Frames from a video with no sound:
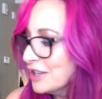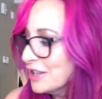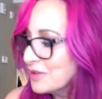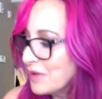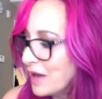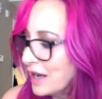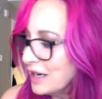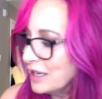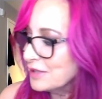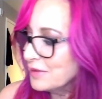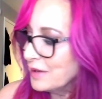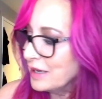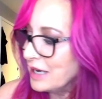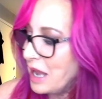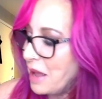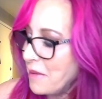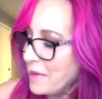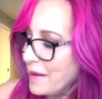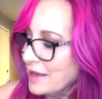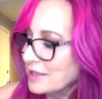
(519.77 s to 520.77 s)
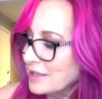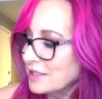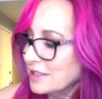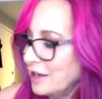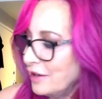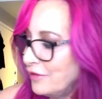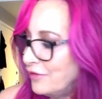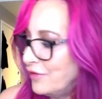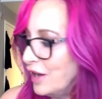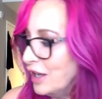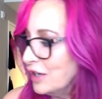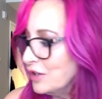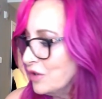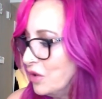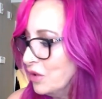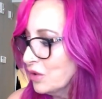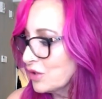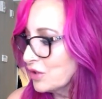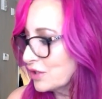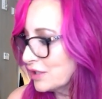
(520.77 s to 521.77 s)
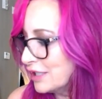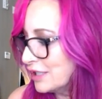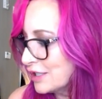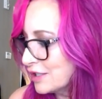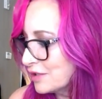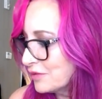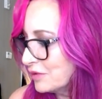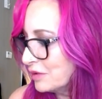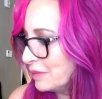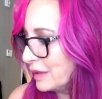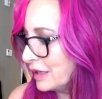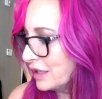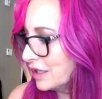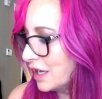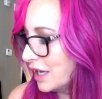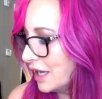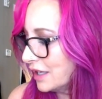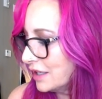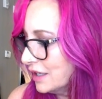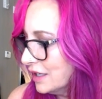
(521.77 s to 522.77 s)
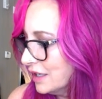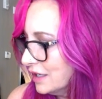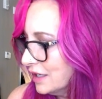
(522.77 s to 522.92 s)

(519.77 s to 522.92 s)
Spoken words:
Dwan is what I imagine a fun older sister would be like.